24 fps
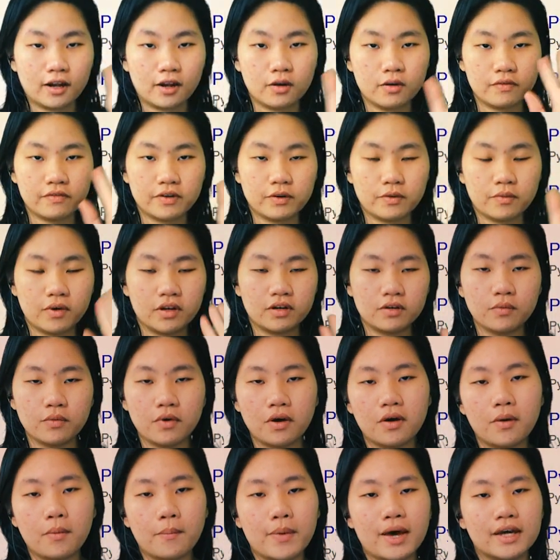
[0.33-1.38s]
Hello everyone,
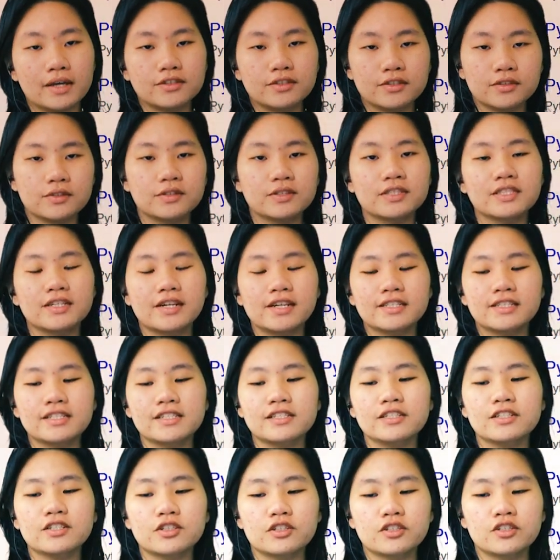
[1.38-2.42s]
welcome back to
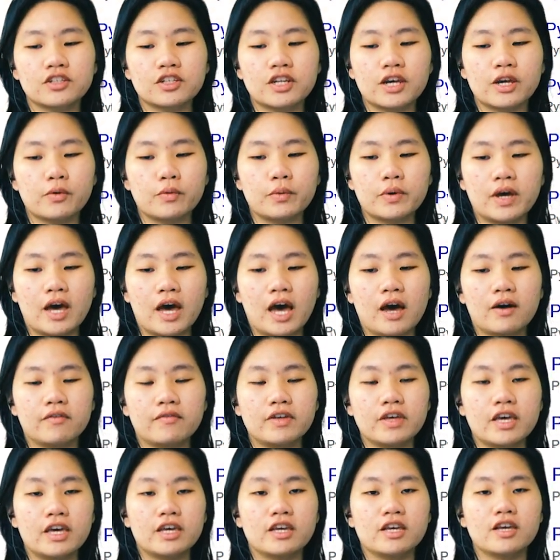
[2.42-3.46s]
TinaTeach. Today we
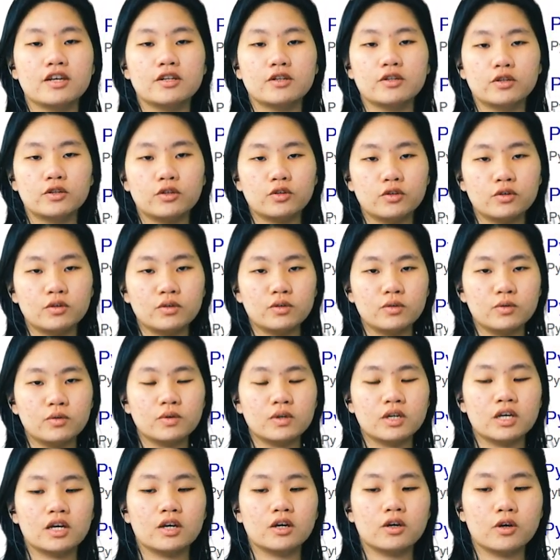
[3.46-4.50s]
have a
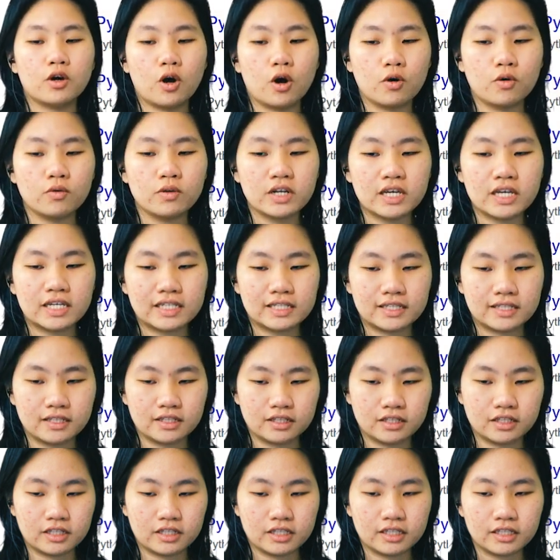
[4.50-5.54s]
new coding
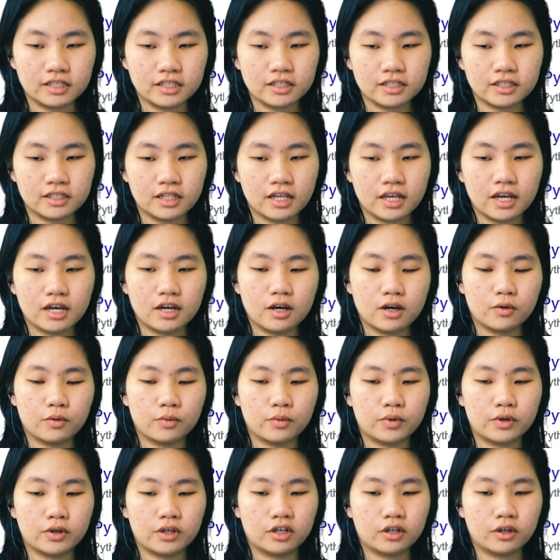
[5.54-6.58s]
series.
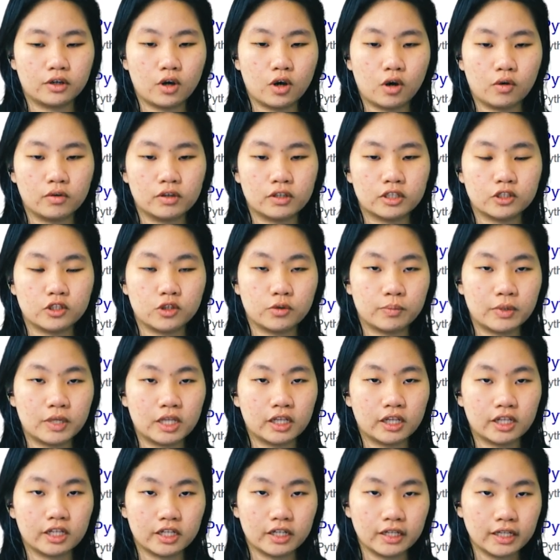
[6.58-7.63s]
We're going to
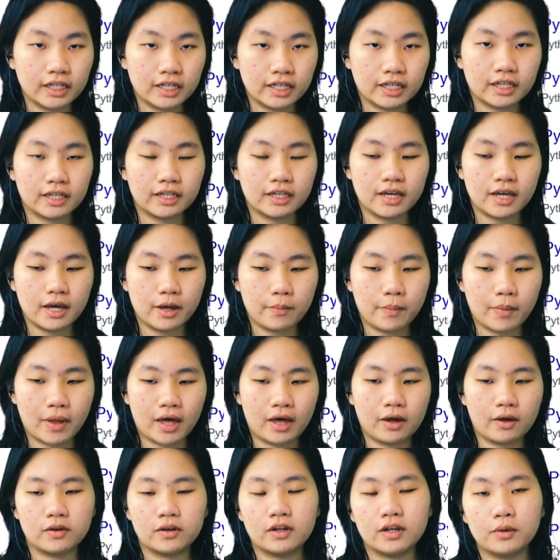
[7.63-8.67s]
be learning
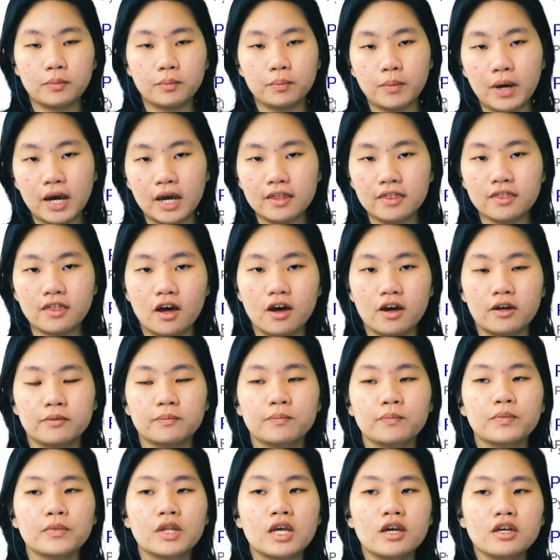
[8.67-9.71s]
about
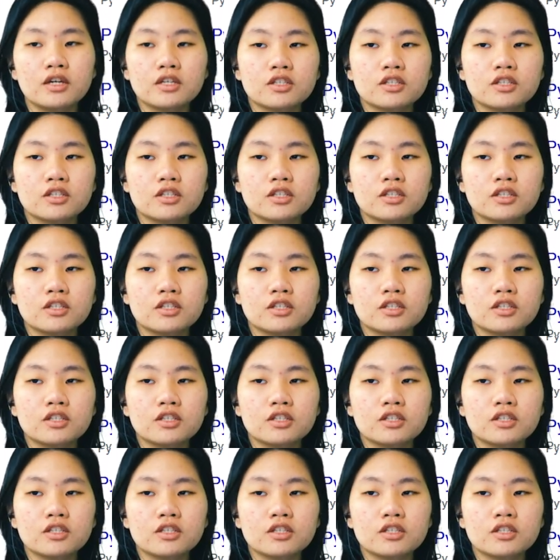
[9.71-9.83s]
Python.